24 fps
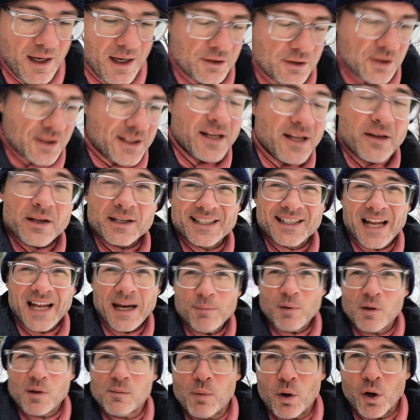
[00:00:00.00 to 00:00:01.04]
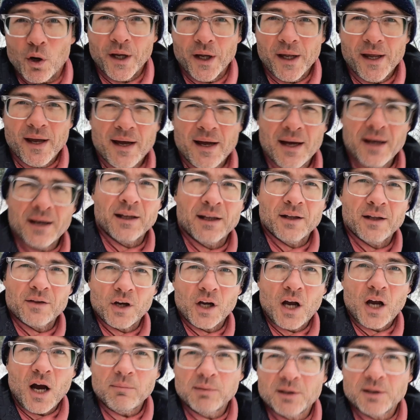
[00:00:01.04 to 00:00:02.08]
see the stable boy, the
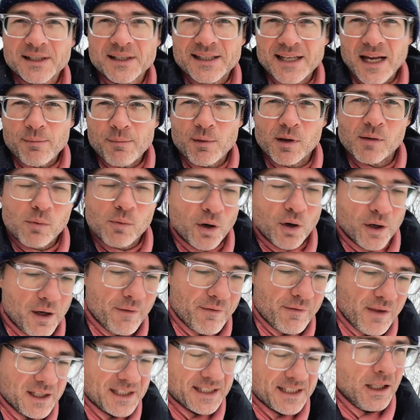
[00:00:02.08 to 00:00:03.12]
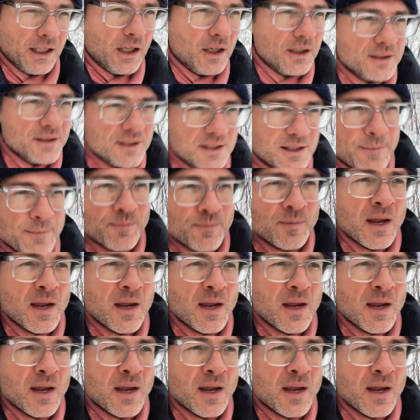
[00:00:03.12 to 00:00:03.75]
goblin stable boy of the Salons,